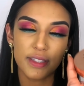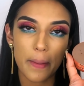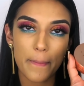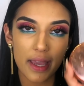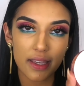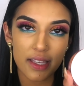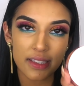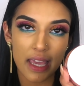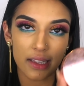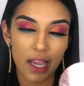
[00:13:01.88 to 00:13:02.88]
using
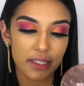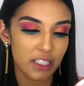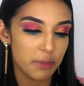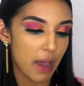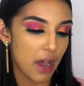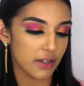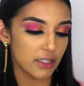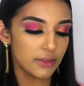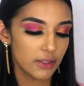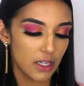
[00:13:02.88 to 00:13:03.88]
Mecca's Enlightened
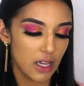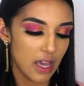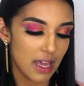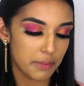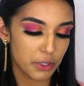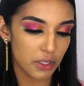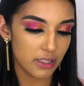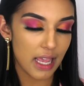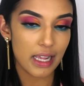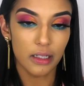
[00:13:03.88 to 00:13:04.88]
Powder. And I'm just going
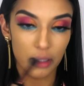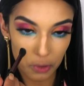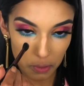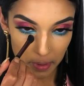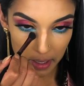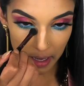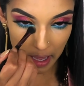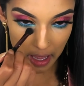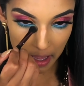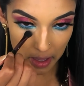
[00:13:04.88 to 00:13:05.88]
to take a little bit
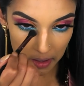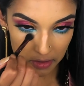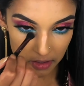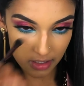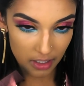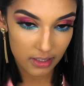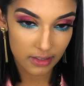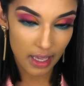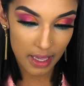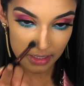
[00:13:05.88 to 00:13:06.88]
and
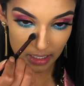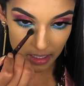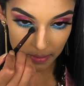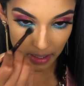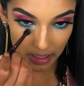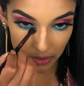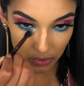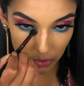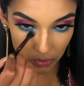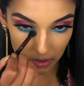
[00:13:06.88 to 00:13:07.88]
dust that into my inner
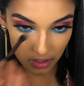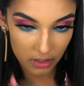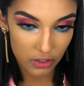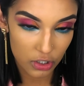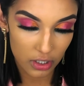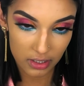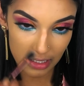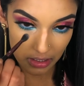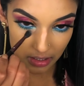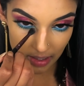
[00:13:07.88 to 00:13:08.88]
corner just
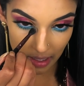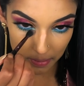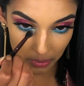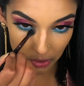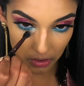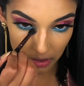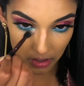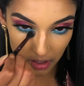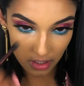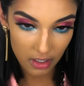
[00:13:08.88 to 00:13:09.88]
next to that blue.
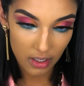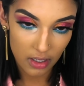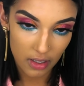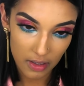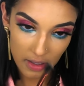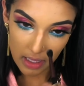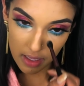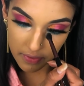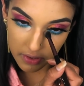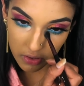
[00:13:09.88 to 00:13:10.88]

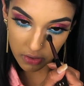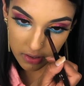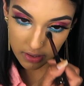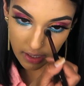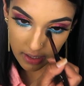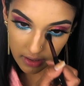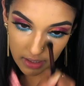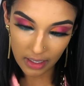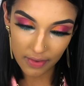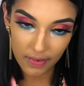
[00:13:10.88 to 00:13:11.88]
Ever so
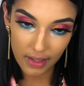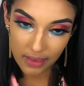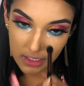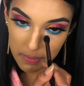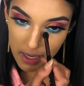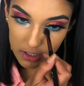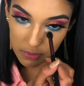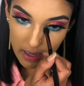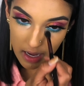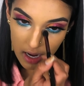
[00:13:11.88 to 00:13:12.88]
slightly. I feel like this
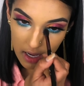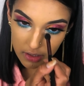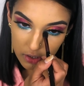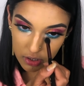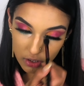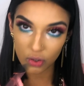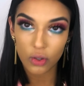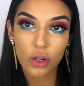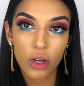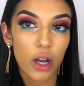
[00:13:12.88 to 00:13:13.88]
makes my eyes just
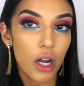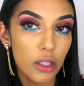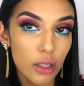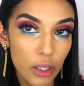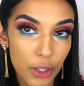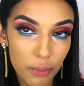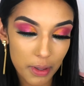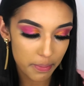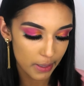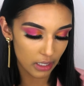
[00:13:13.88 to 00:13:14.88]
look a little
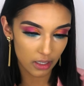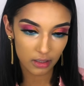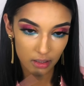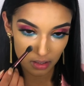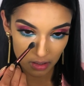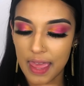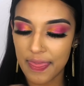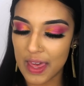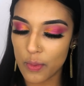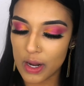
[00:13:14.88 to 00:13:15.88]
bit bigger.
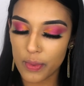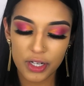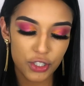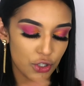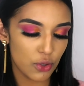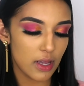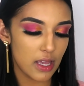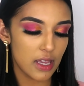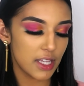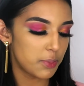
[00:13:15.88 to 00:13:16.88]
And then what I want to do
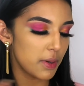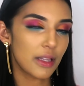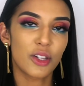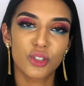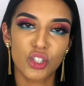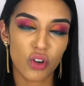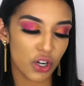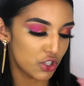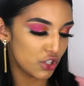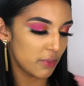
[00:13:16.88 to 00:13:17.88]
is bring a little
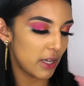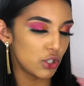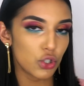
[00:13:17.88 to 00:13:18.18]
structure to my